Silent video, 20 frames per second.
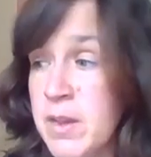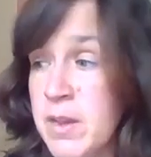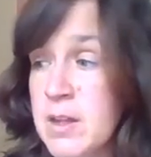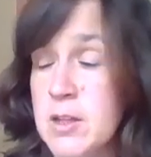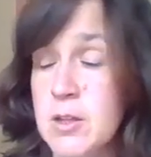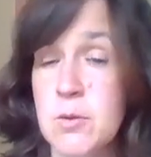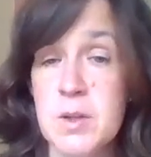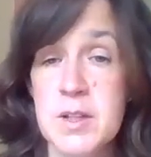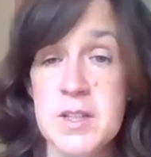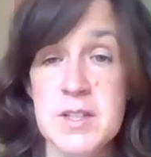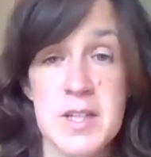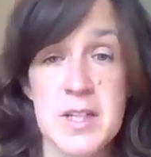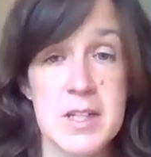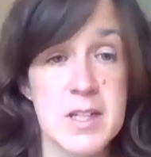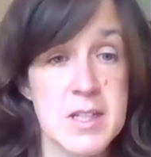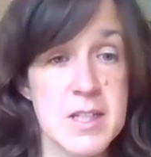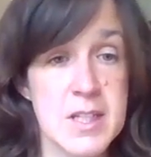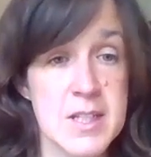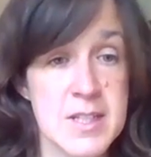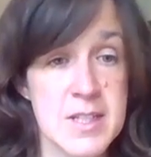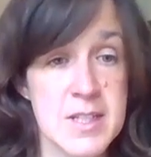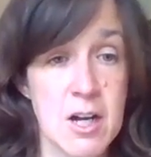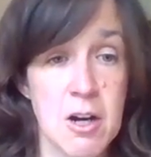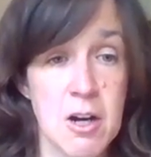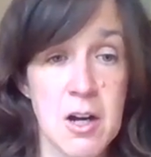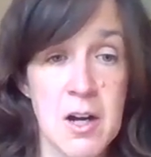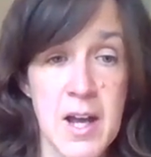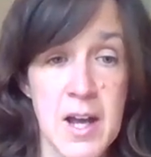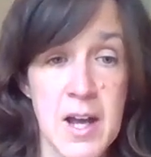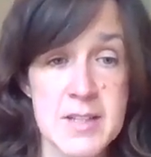You can send it to
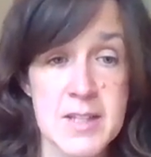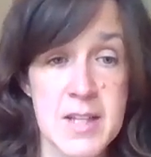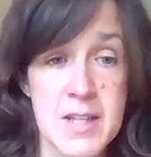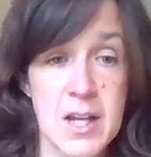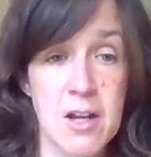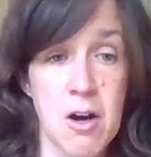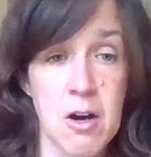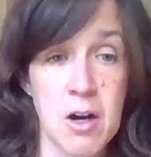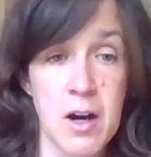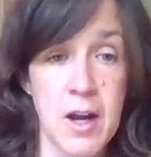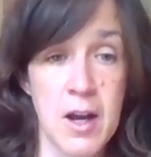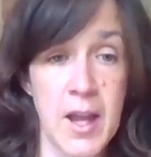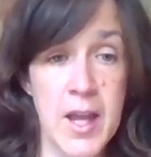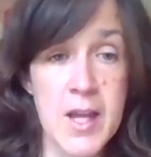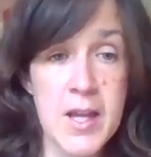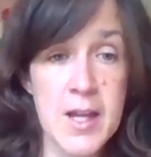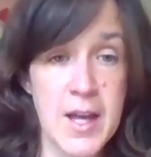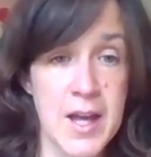Sarah, SARA,